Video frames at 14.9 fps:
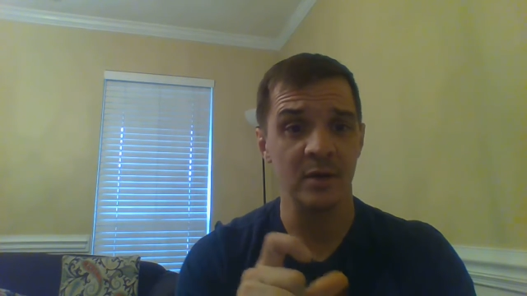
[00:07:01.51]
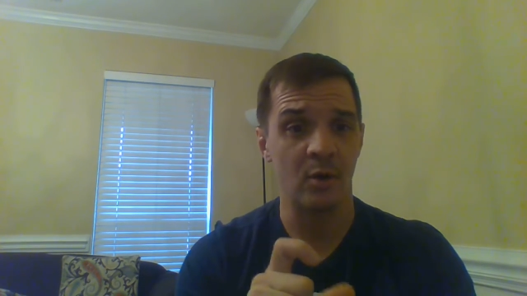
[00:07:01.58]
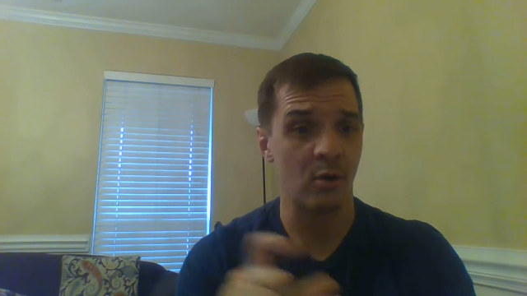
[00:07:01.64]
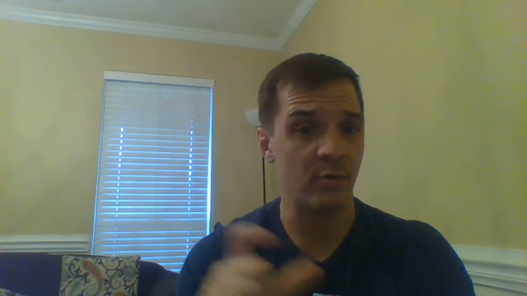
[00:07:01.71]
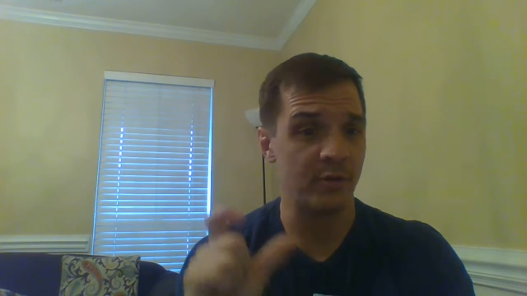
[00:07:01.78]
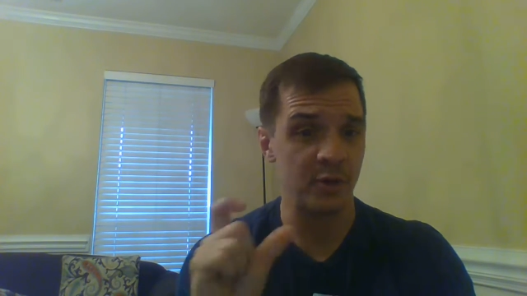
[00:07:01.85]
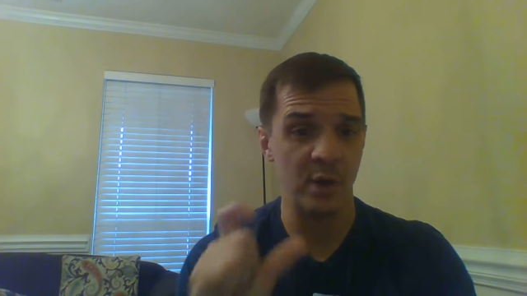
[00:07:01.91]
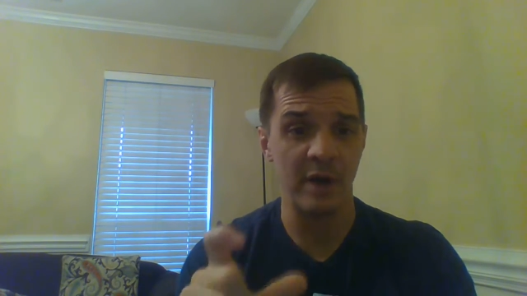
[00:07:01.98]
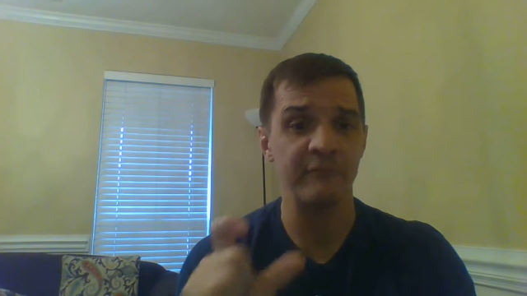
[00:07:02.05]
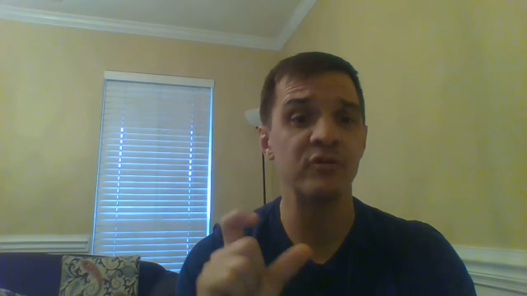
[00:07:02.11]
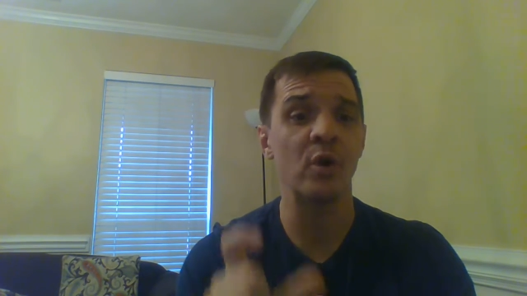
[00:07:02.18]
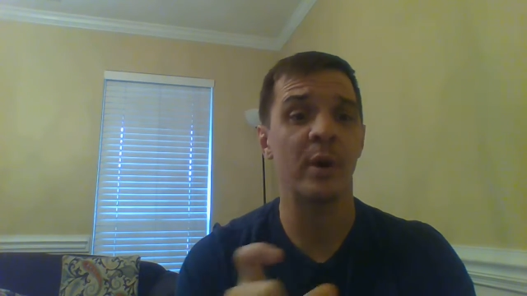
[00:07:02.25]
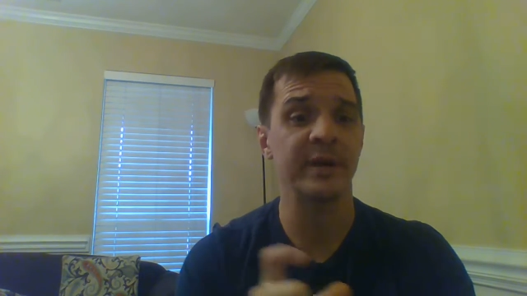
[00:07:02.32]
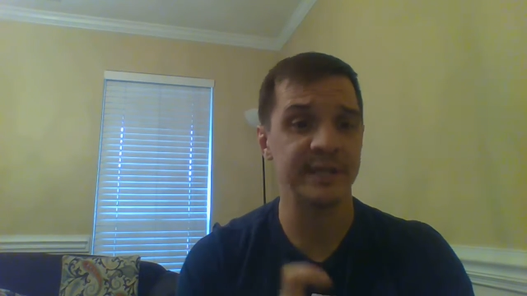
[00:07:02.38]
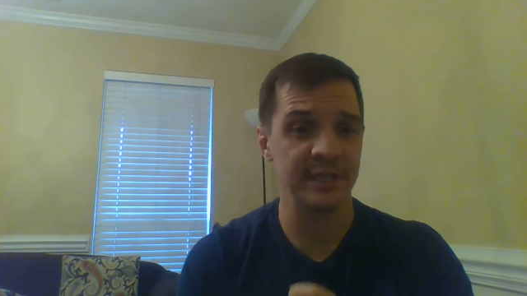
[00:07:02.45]
or that you have
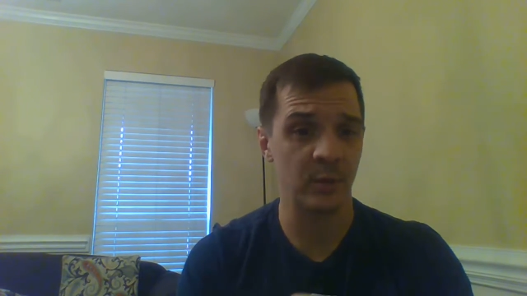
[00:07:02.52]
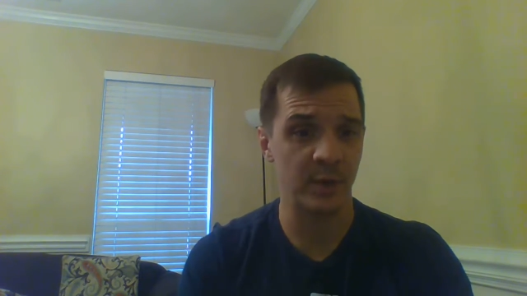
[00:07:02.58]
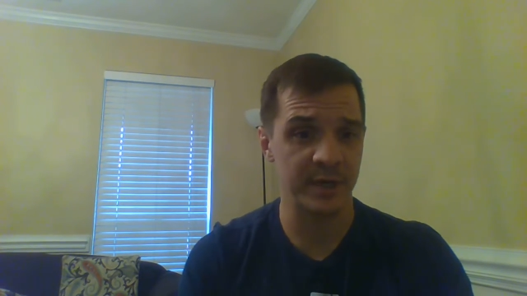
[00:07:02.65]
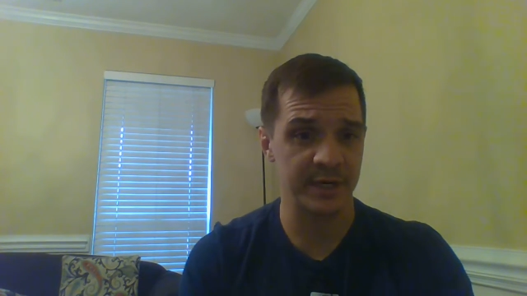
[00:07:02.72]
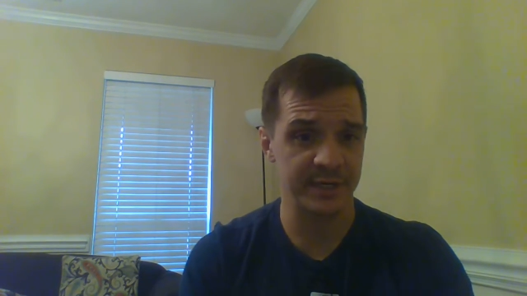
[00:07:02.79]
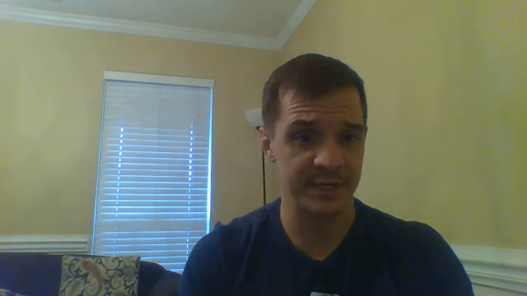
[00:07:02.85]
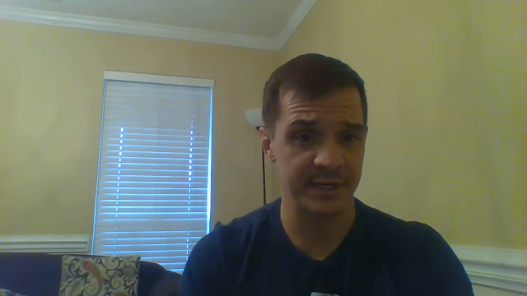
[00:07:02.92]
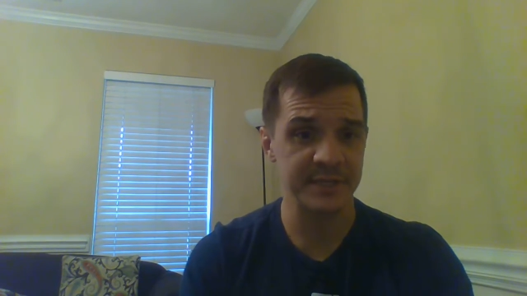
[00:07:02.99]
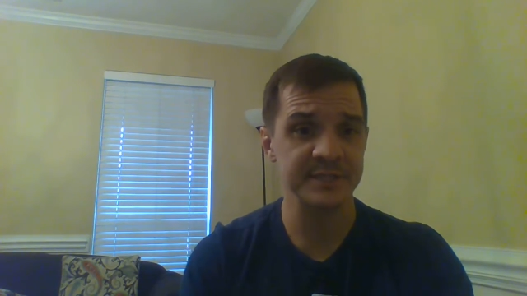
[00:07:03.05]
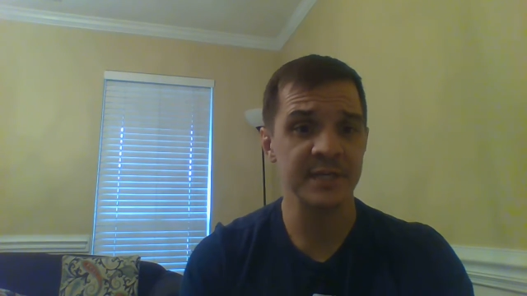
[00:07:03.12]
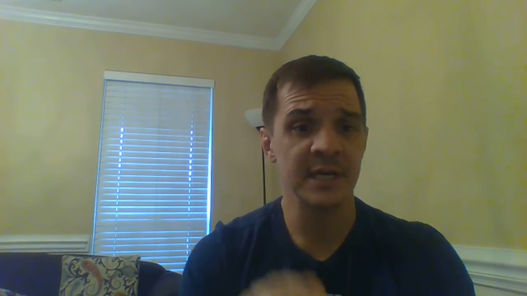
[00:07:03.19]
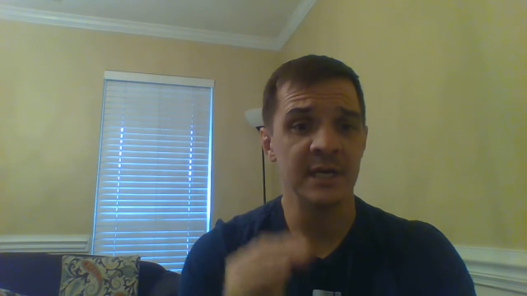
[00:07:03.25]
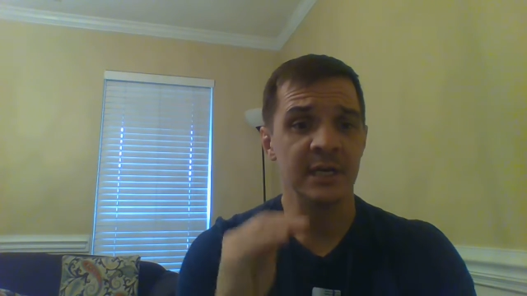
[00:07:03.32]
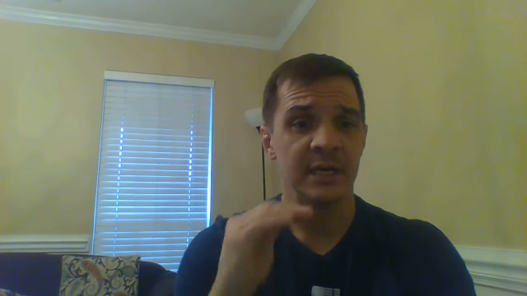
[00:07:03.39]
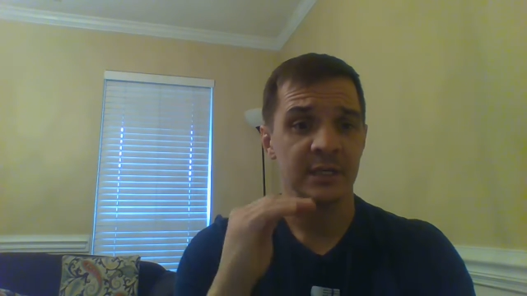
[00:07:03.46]
no idea what it is.
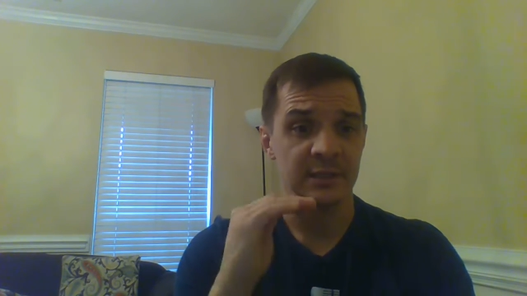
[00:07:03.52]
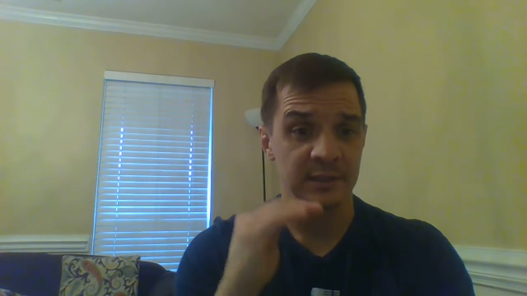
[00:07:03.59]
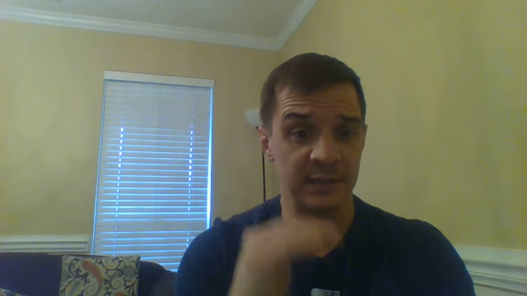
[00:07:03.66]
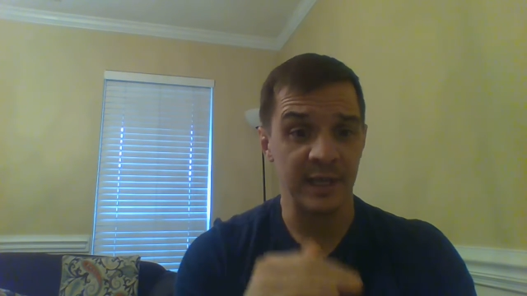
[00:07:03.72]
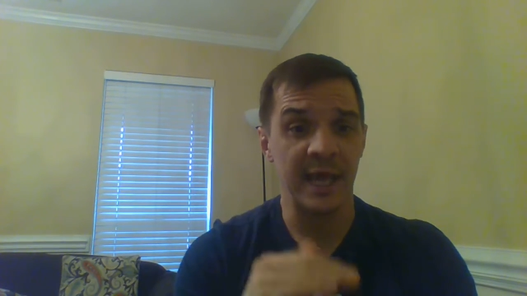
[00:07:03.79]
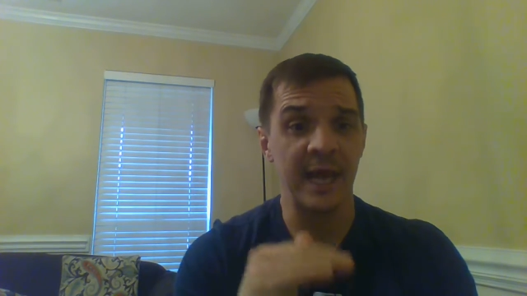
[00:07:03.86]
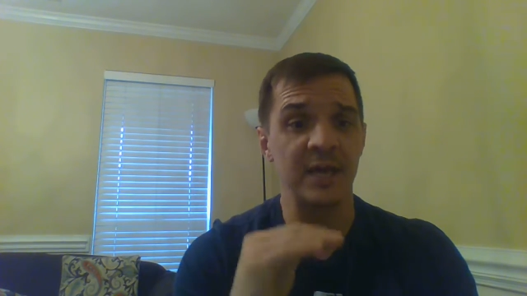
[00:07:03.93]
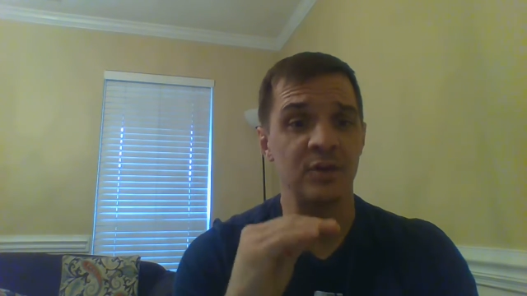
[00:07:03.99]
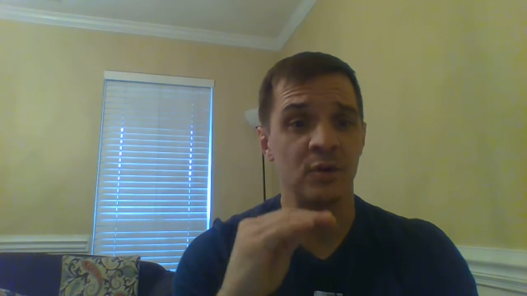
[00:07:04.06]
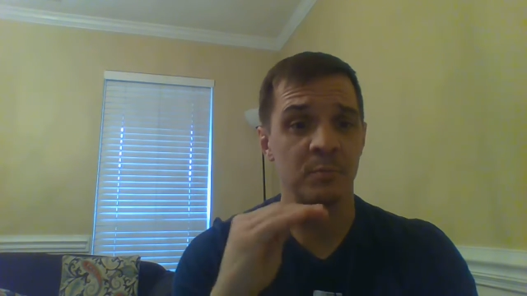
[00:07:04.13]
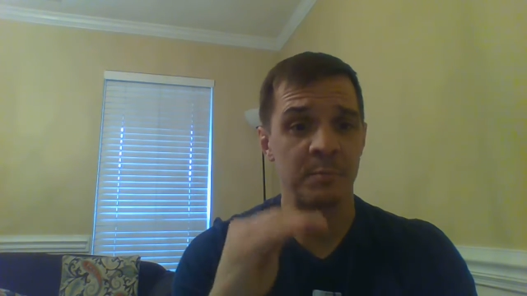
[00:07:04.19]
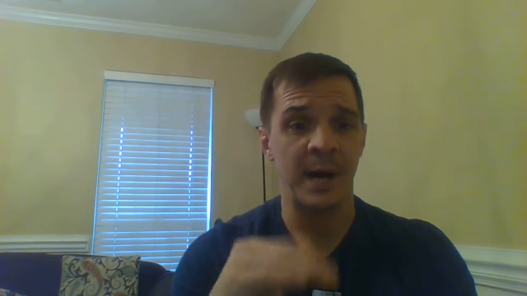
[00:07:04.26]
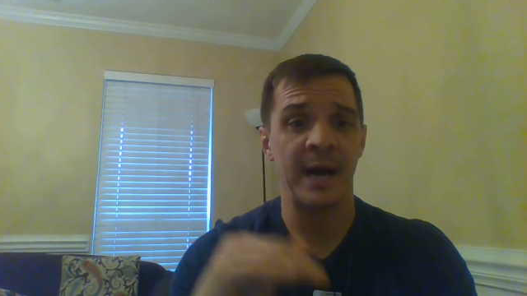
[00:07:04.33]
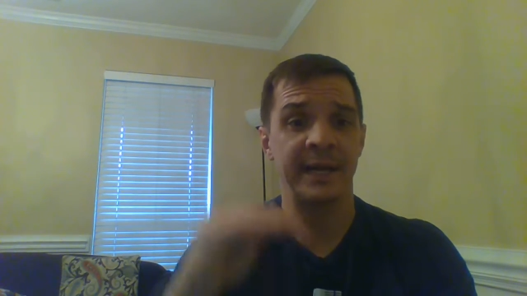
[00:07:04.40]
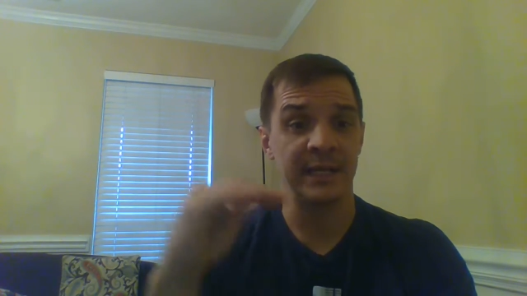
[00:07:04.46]
Let your
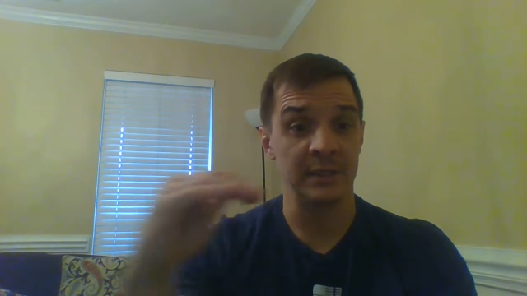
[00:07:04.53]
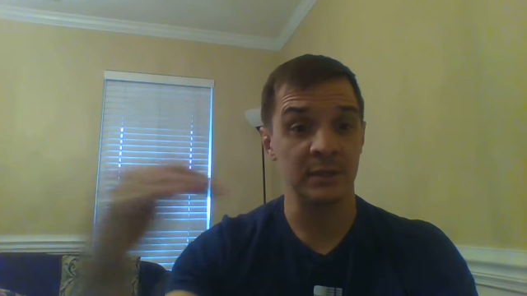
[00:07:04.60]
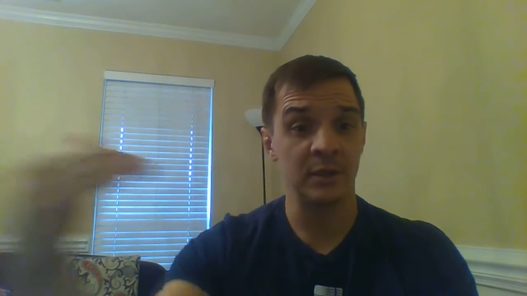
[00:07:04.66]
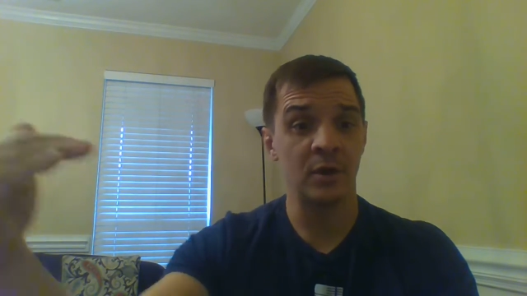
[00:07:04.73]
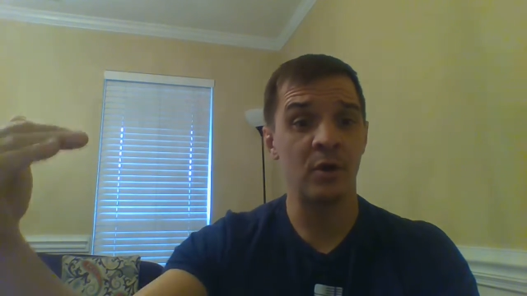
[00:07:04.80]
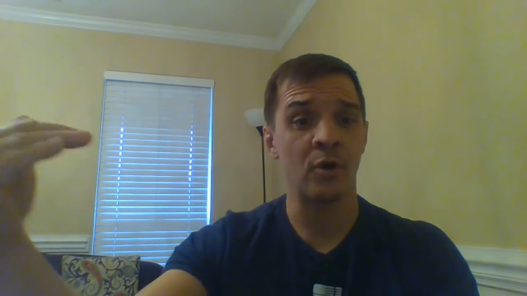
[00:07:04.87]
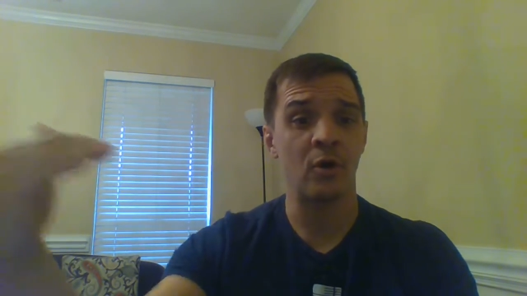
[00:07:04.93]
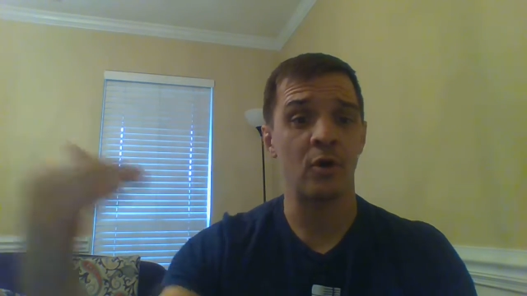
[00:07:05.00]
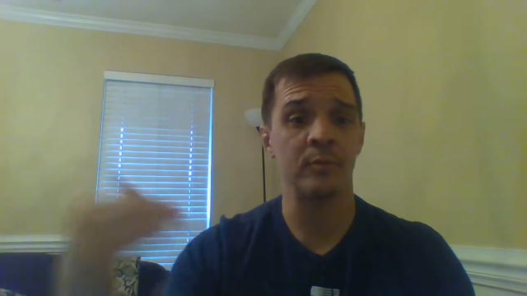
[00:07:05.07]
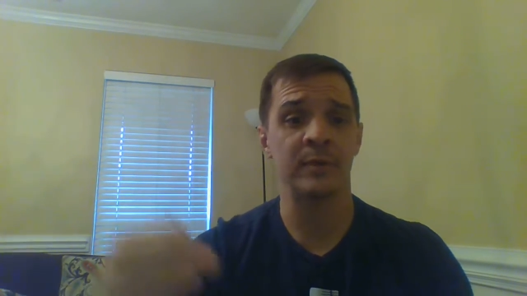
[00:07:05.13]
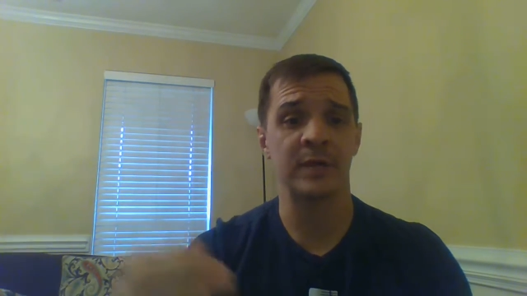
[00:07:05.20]
body learn,